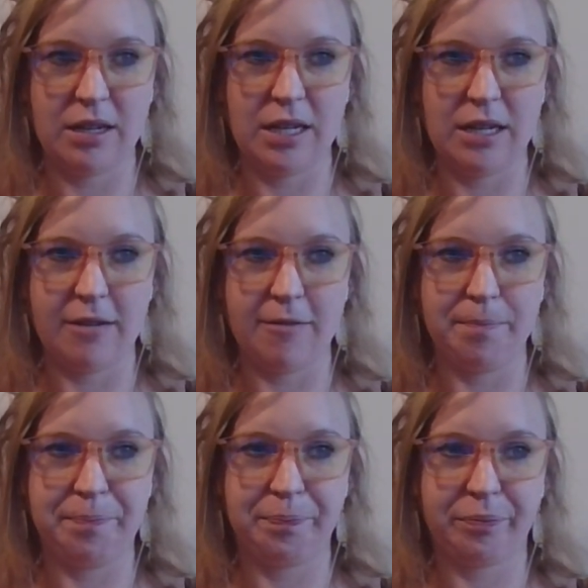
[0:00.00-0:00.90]

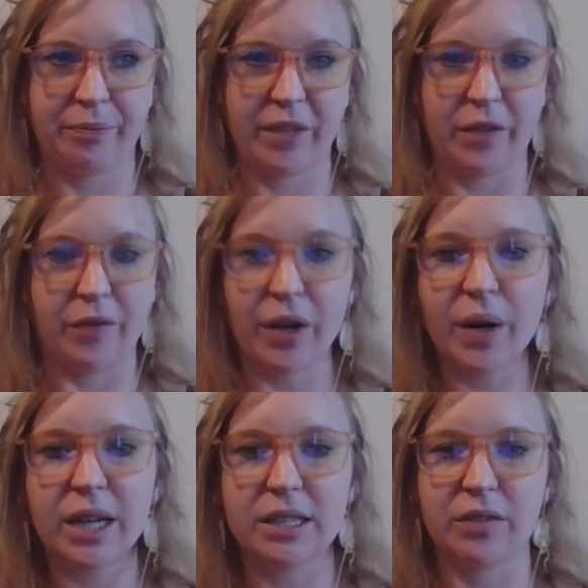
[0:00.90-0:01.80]
um,
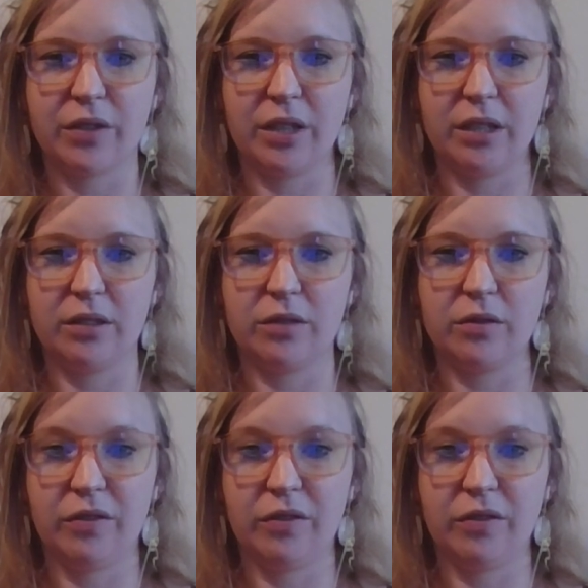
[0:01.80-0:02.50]
very different